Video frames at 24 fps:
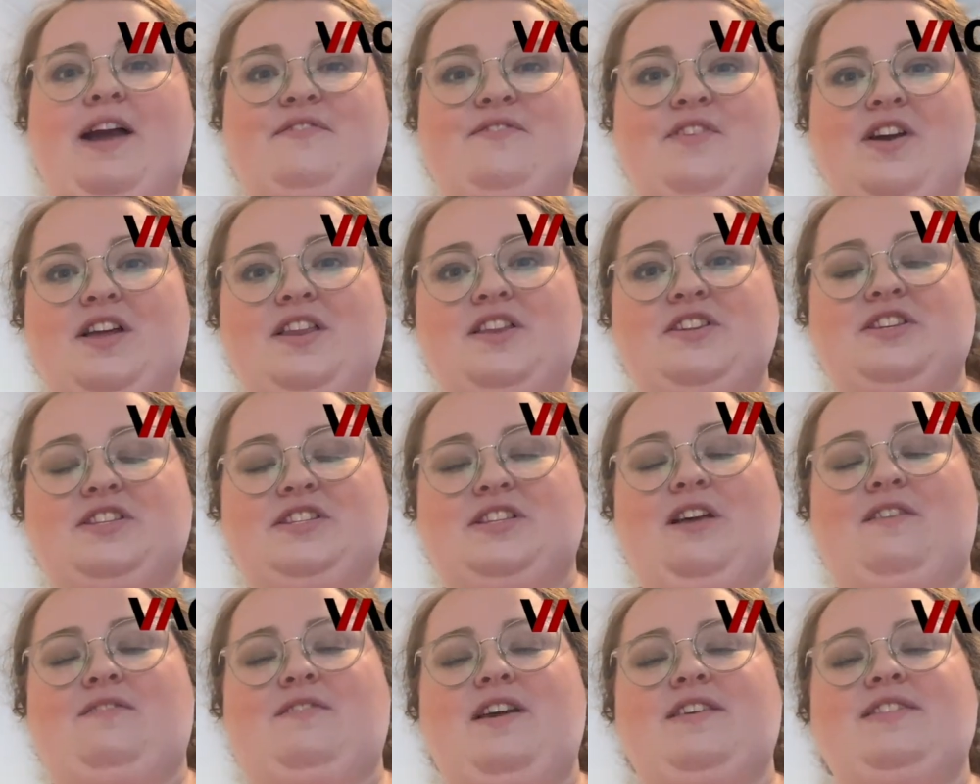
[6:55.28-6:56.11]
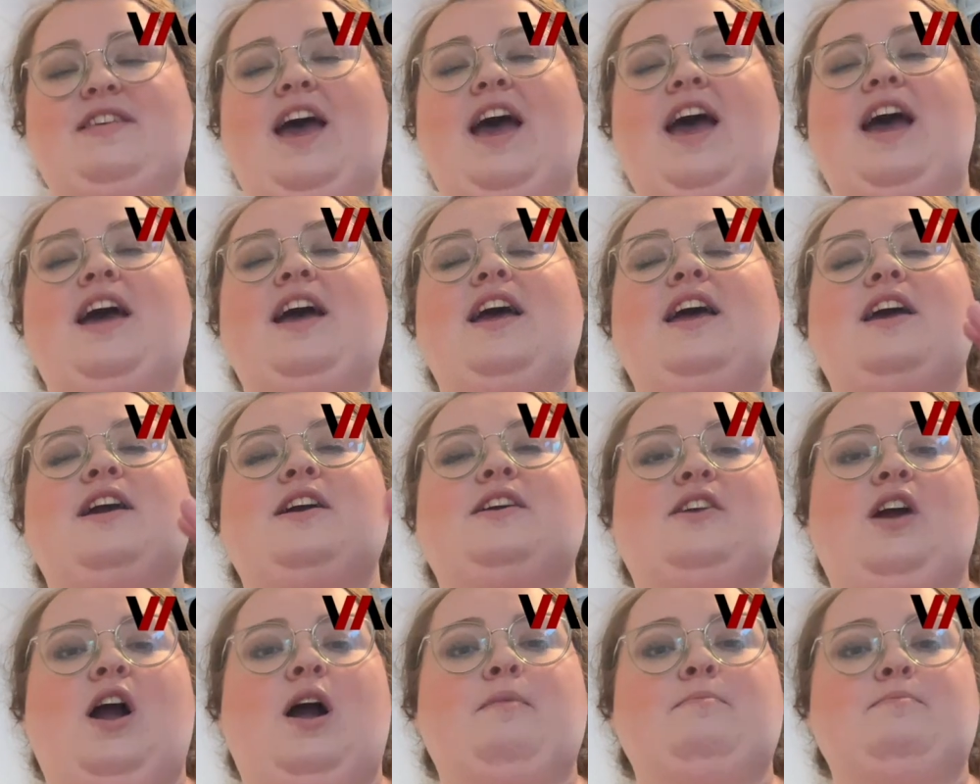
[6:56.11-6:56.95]
furniture, stuff like that,
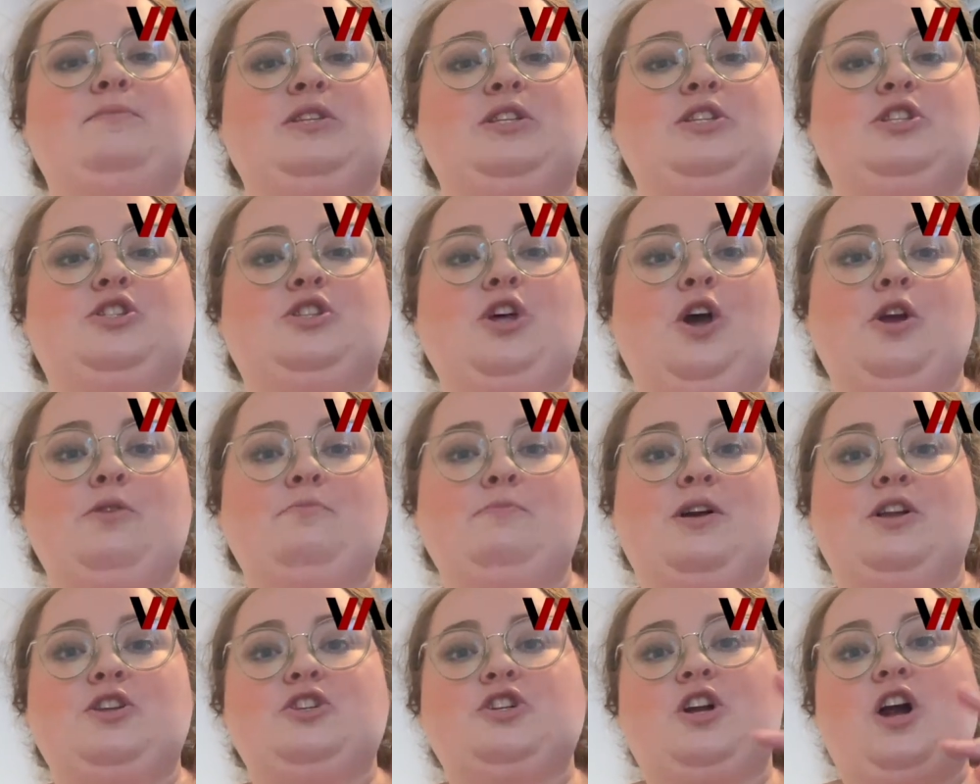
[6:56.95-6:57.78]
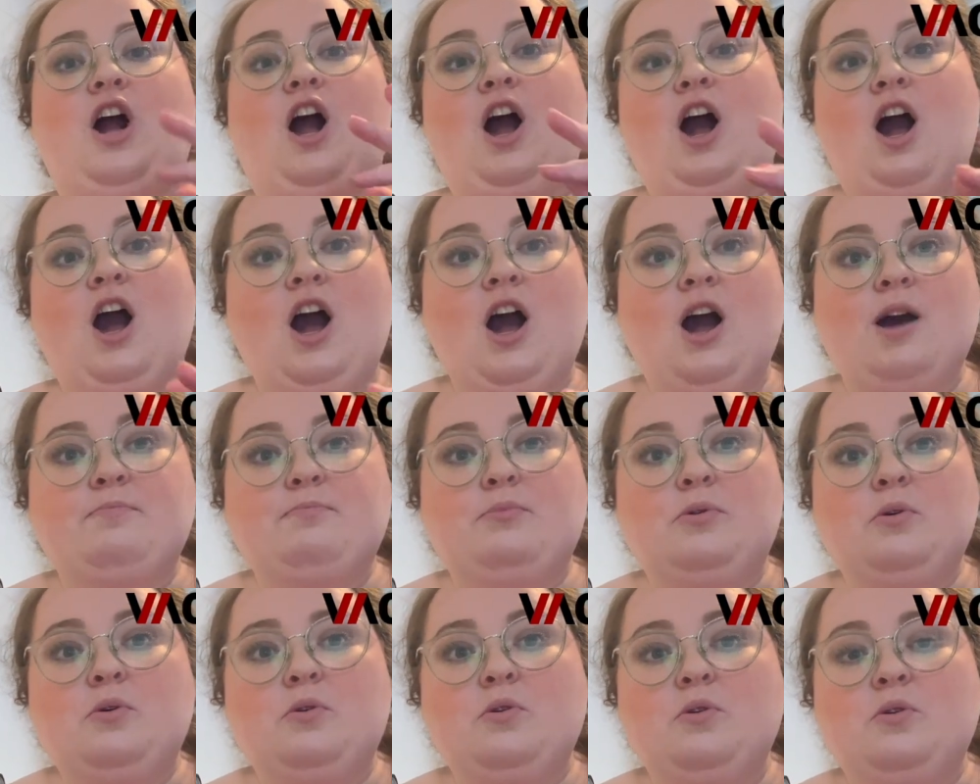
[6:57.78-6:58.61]
comes so much
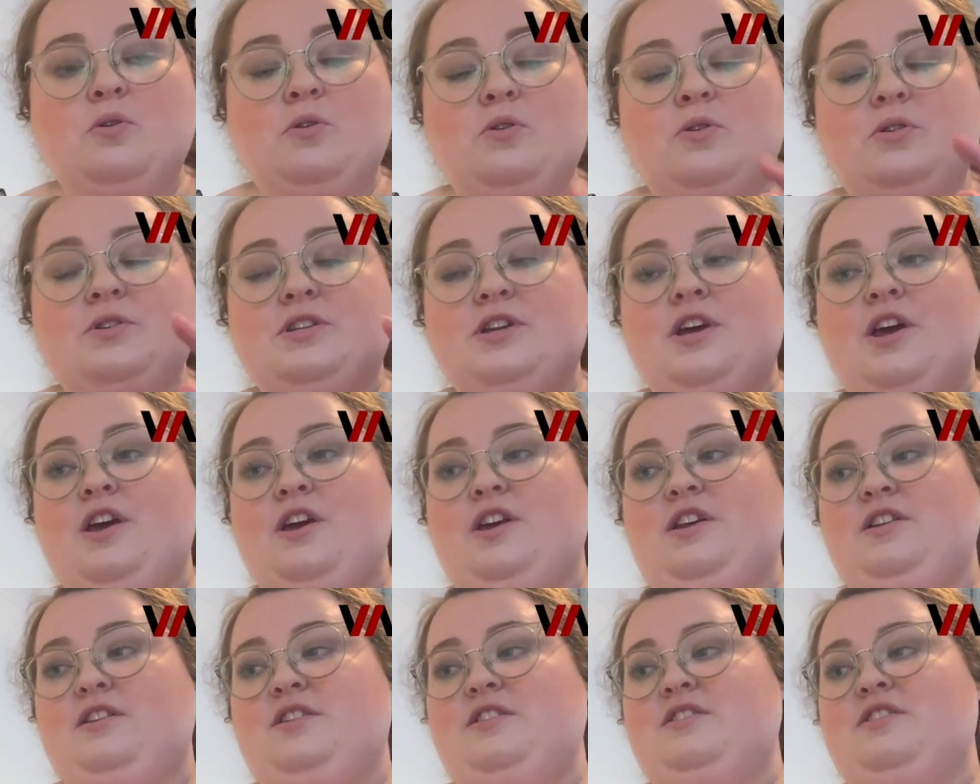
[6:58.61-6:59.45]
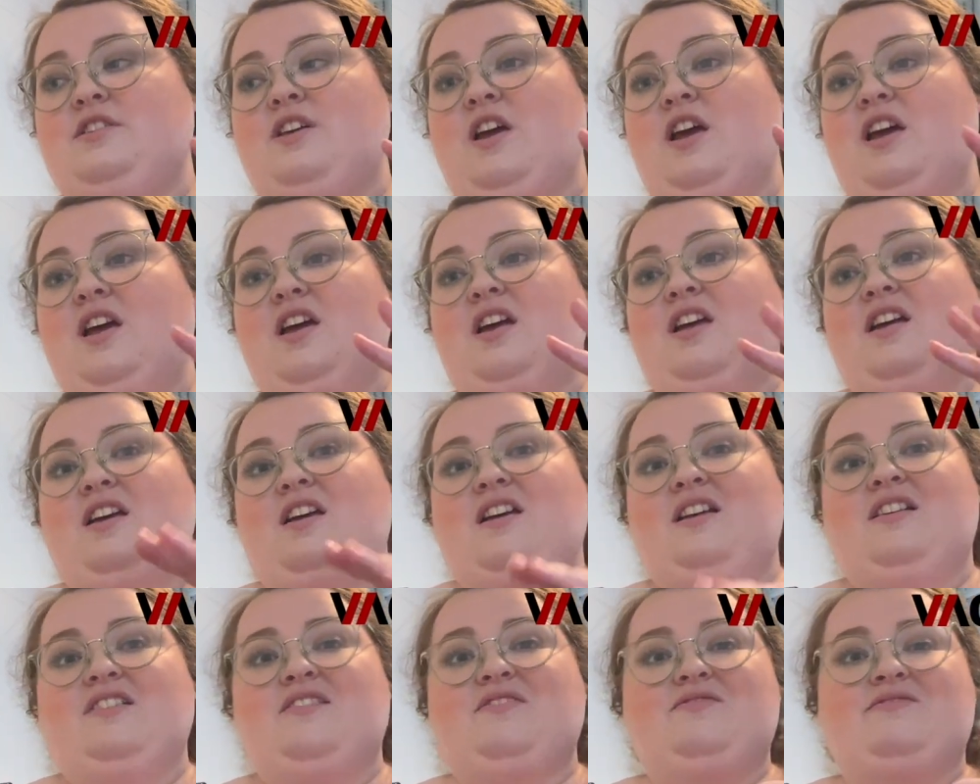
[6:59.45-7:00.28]
cardboard and
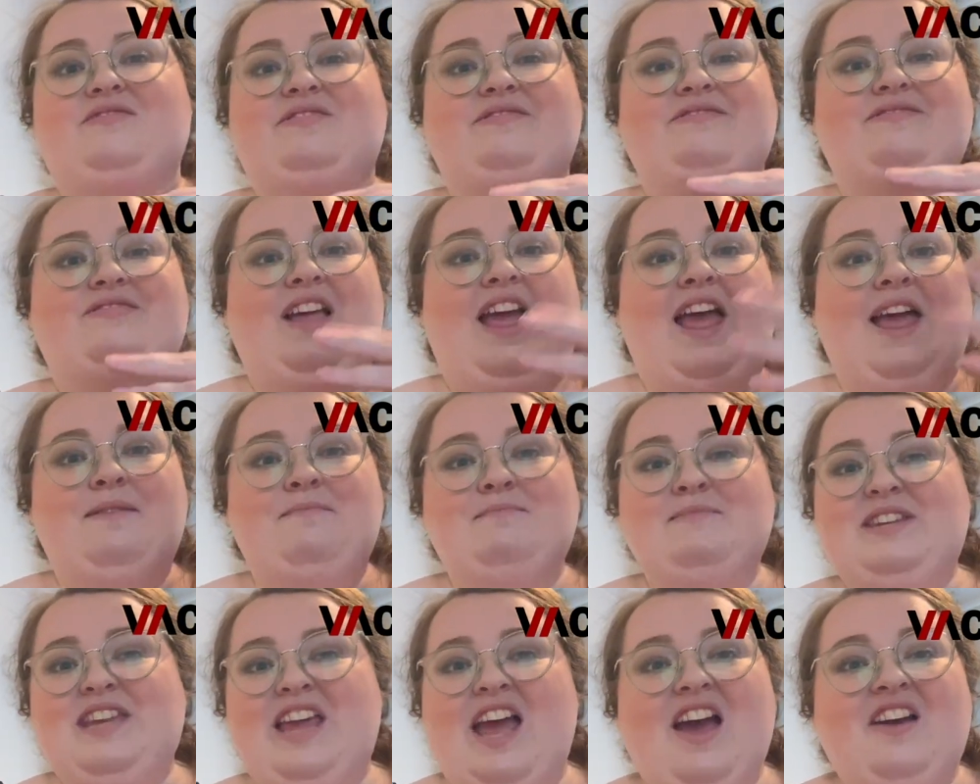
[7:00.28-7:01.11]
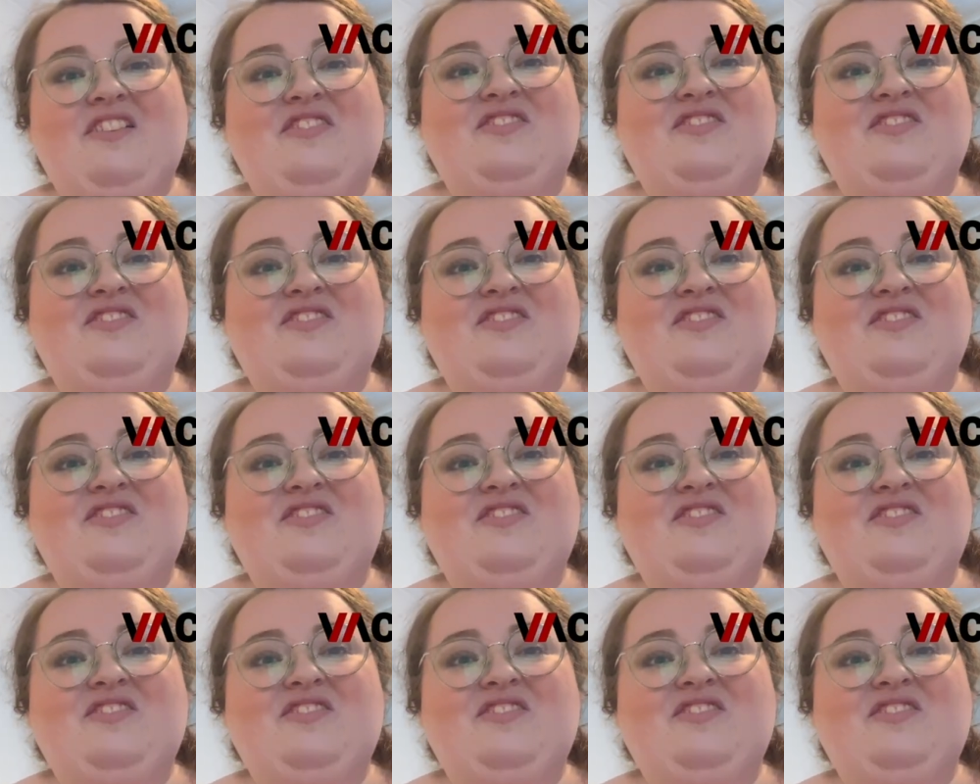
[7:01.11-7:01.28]
MDF